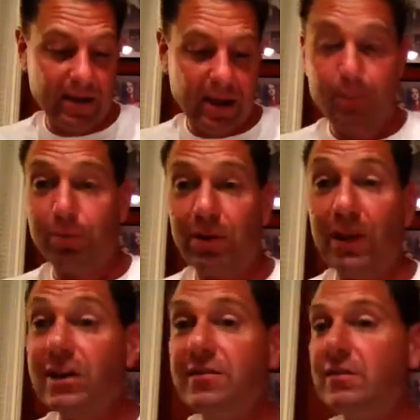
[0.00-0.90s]
and
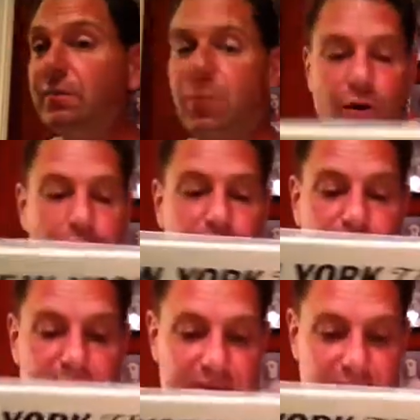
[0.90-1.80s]
Blazing
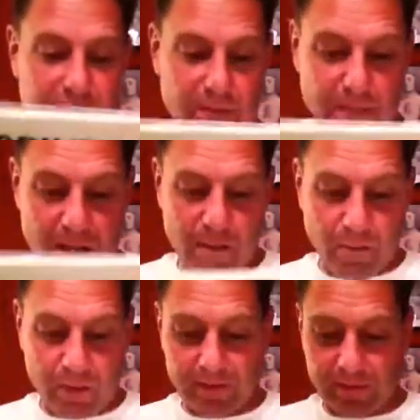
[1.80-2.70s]
Burns.
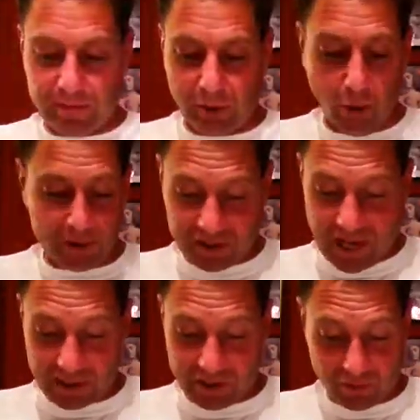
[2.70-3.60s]
But Torch
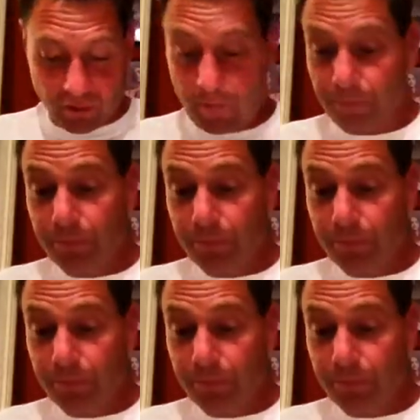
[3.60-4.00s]
Tetro,